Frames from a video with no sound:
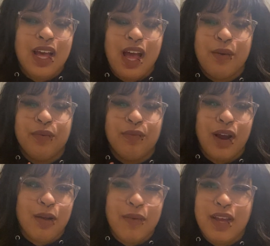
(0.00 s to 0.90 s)
I would
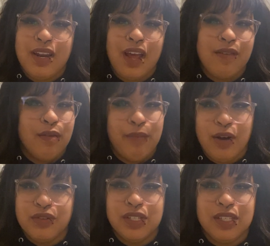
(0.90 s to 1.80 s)
recommend having
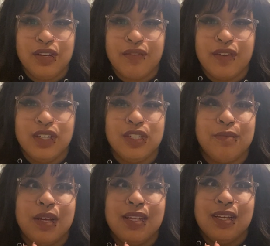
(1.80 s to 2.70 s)
boundaries in your
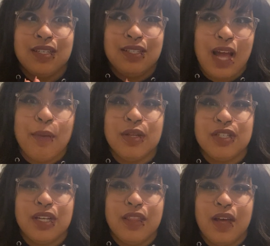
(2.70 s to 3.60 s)
friendships and
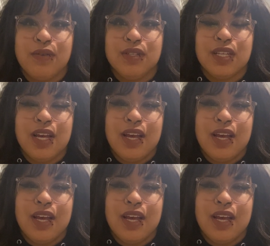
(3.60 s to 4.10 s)
establishing those